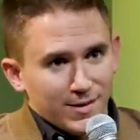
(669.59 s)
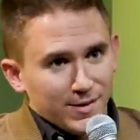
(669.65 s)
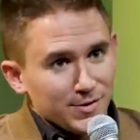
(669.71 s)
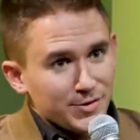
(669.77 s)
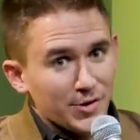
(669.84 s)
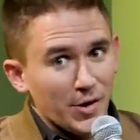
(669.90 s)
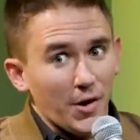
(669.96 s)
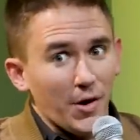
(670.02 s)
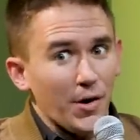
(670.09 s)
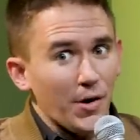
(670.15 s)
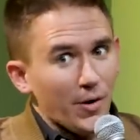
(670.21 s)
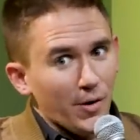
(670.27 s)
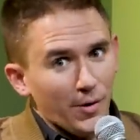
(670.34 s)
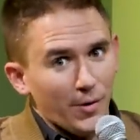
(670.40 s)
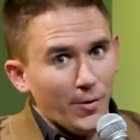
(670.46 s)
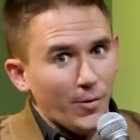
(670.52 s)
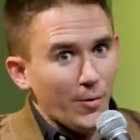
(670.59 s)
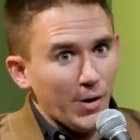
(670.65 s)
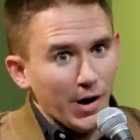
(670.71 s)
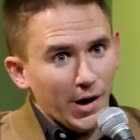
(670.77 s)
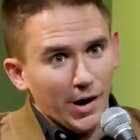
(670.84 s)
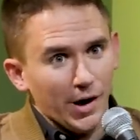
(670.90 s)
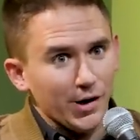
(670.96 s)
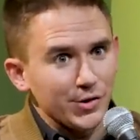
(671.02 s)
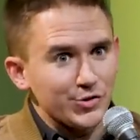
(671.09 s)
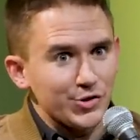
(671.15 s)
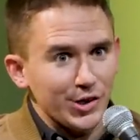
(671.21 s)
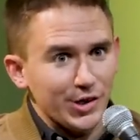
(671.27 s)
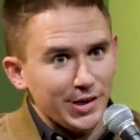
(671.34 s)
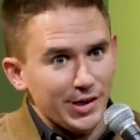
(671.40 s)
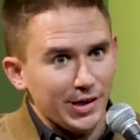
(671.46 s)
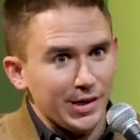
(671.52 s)
So, where'd
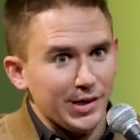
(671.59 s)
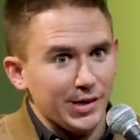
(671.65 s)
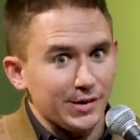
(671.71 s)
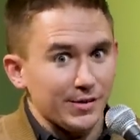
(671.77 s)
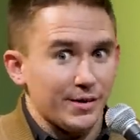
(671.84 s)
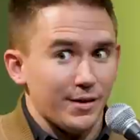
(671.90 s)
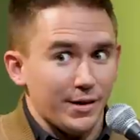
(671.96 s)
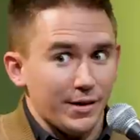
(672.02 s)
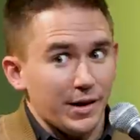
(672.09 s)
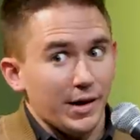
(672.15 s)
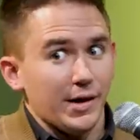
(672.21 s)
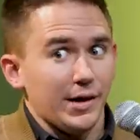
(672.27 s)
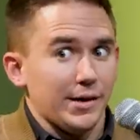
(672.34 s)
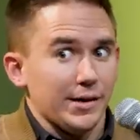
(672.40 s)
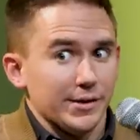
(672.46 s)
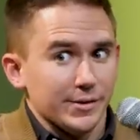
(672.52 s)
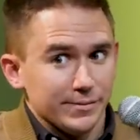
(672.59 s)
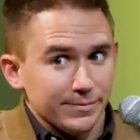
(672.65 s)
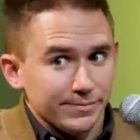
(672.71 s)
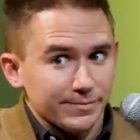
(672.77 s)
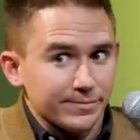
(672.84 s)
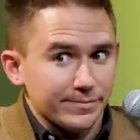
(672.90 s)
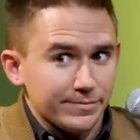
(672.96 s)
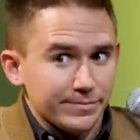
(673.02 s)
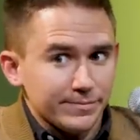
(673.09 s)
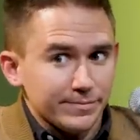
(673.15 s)
you get the gun?